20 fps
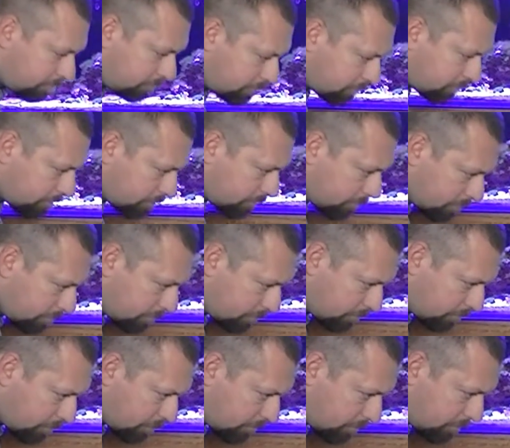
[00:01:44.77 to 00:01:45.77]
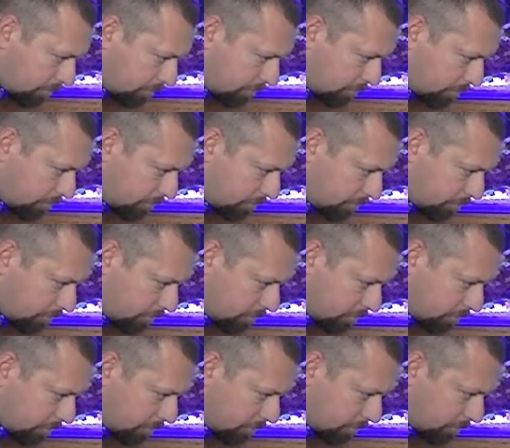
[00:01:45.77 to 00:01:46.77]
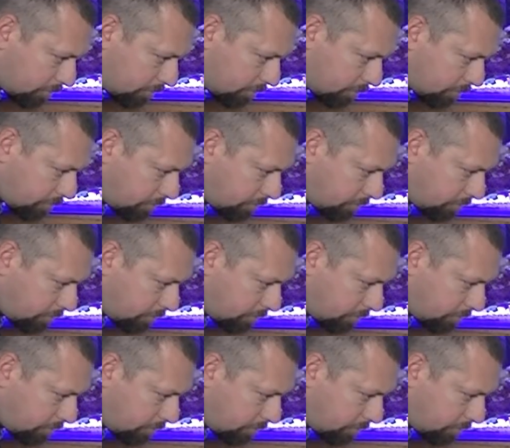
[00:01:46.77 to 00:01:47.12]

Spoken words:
(silence)